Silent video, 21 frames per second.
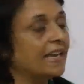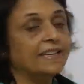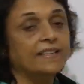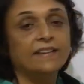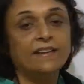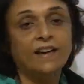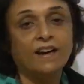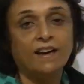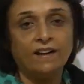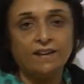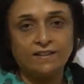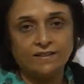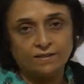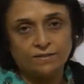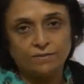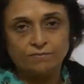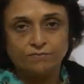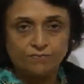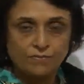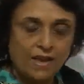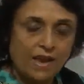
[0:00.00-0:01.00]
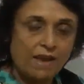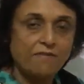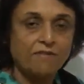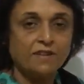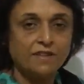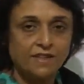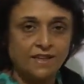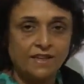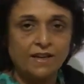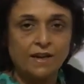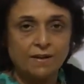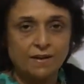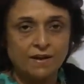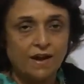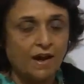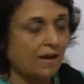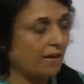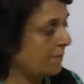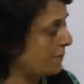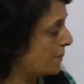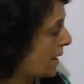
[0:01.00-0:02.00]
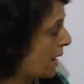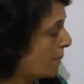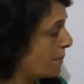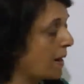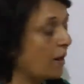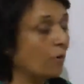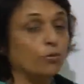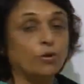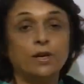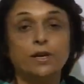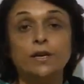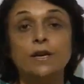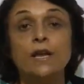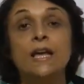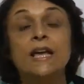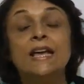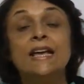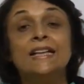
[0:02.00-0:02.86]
and everything about it.